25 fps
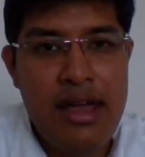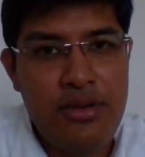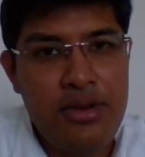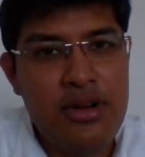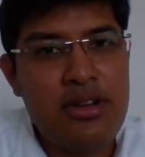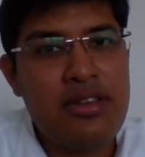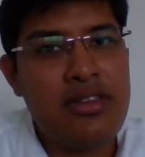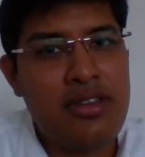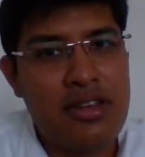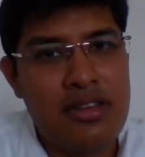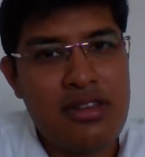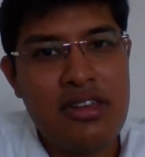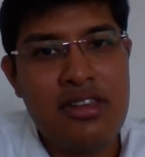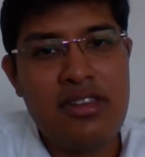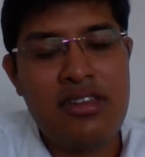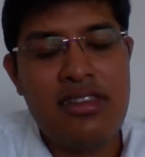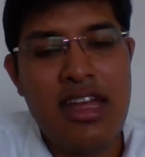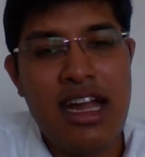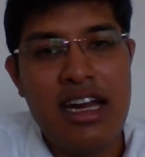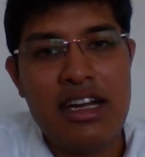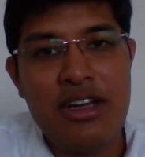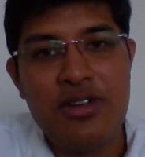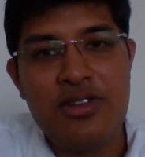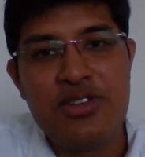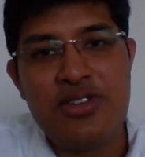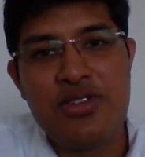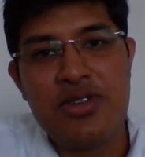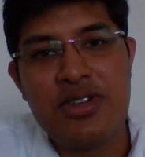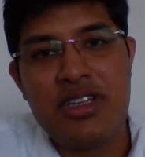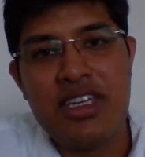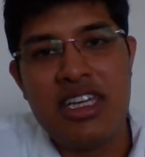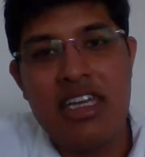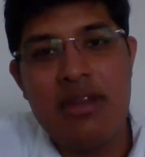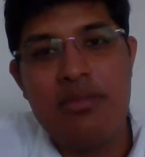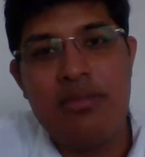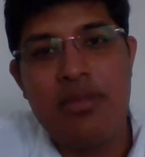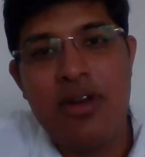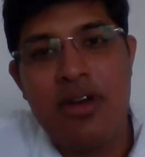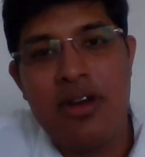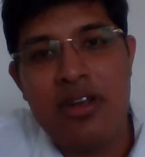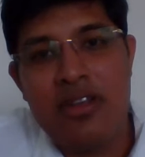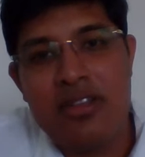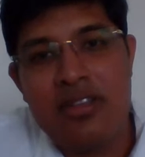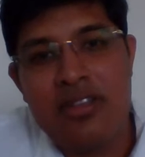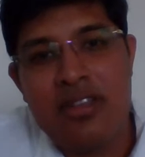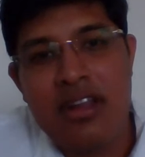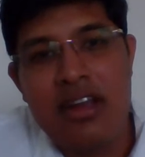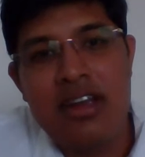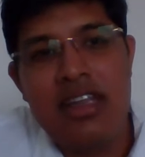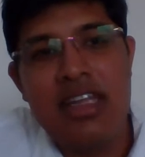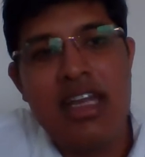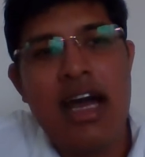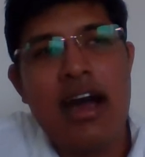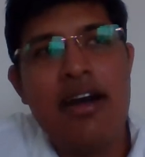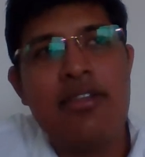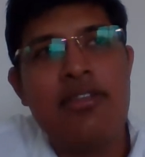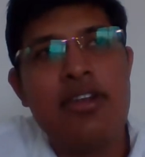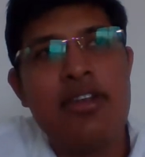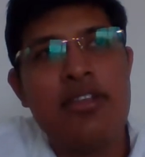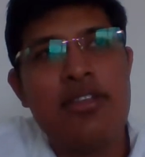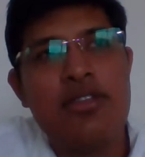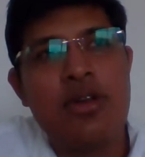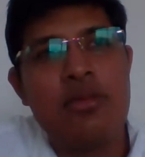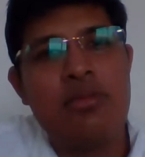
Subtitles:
I would suggest that you should keep your study hours